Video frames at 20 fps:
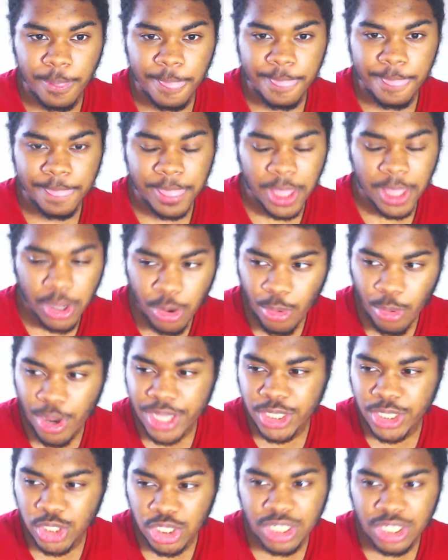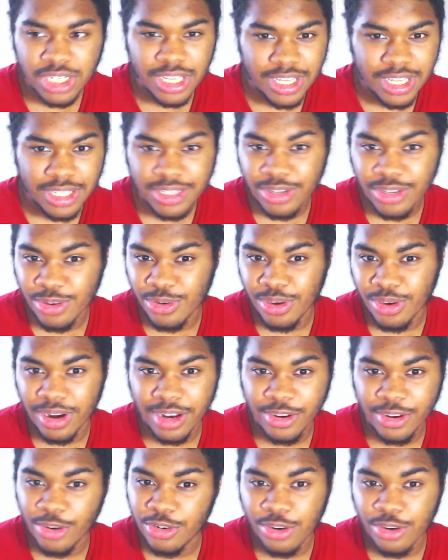The question is who, and I
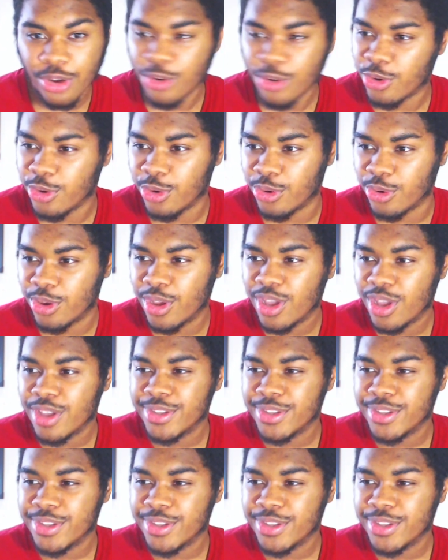don't know who.